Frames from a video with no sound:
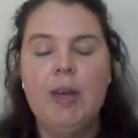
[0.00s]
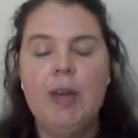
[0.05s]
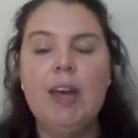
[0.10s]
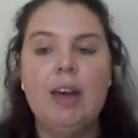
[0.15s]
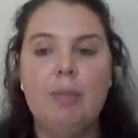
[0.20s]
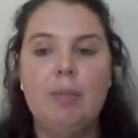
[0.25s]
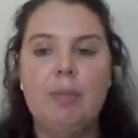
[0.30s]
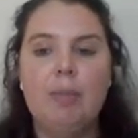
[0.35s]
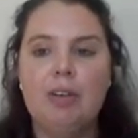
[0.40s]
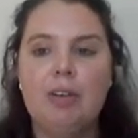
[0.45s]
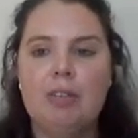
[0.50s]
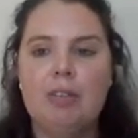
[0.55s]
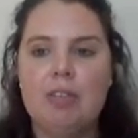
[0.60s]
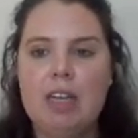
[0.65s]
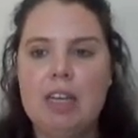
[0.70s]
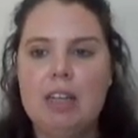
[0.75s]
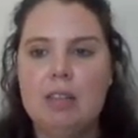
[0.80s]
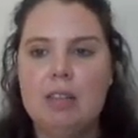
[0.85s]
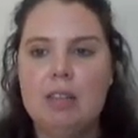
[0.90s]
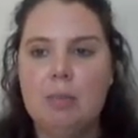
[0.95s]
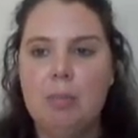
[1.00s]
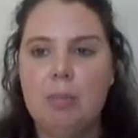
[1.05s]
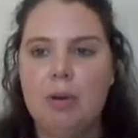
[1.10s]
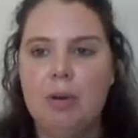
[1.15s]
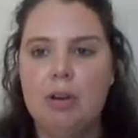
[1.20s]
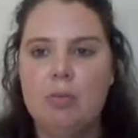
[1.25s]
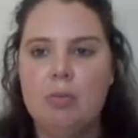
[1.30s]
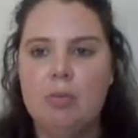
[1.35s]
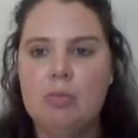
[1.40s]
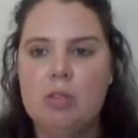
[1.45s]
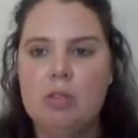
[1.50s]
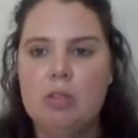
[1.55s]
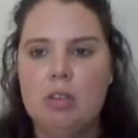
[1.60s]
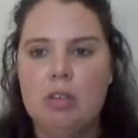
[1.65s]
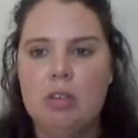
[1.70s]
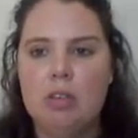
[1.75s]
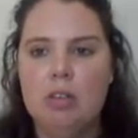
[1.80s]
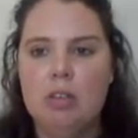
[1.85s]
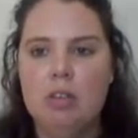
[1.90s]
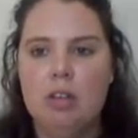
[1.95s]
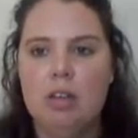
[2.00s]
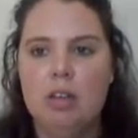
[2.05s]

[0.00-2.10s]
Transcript: Okay, I'm going to read the poem to you.